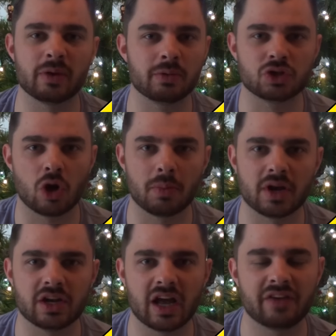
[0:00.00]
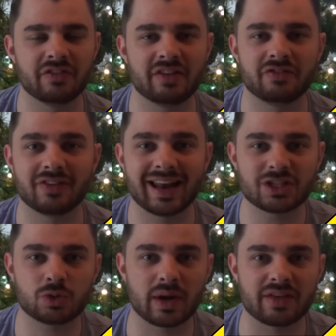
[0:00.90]
we were dominant, and then for the
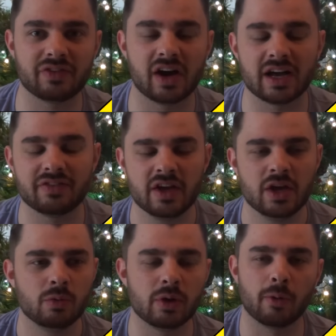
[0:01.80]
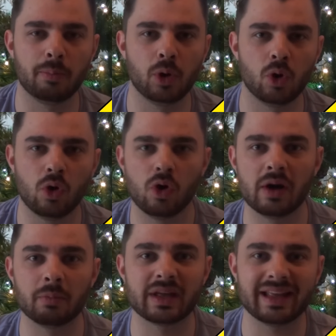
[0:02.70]
last 25 we were
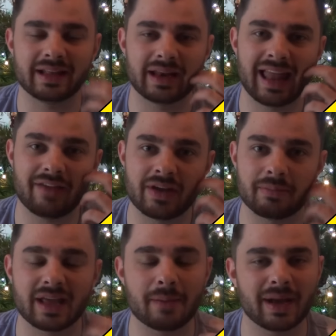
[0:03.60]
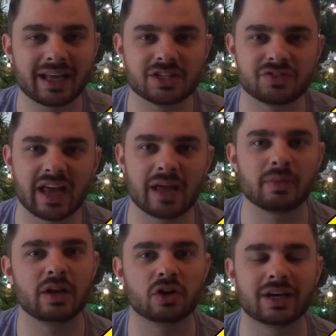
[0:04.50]
poor, and we let them get back into the game.
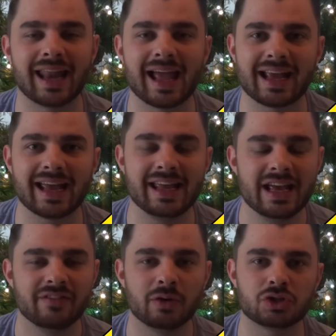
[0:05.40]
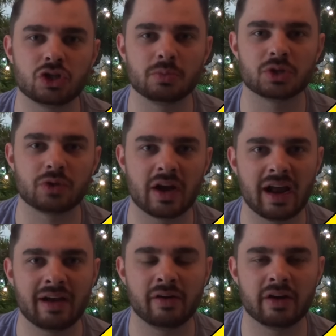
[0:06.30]
We looked leggy, there was too much
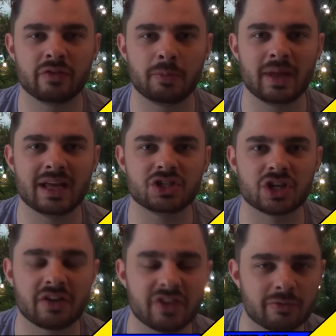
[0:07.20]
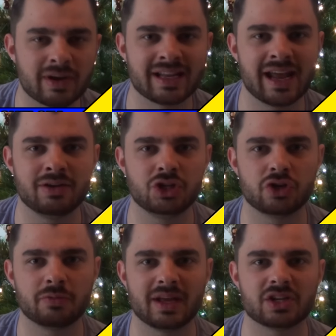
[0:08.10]
area in the pitch, and I think Ranieri
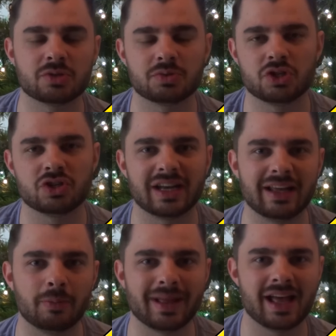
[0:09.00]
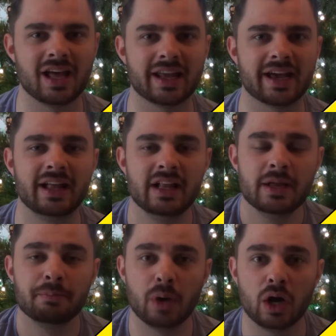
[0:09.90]
should have made a substitution a little bit earlier,
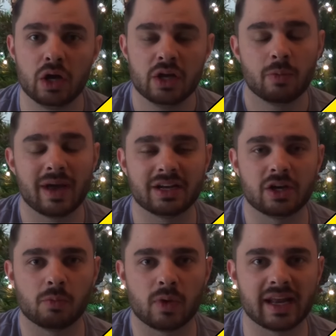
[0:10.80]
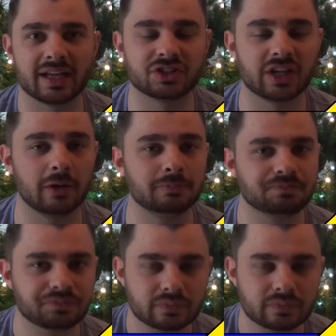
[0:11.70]
but we ended up winning, so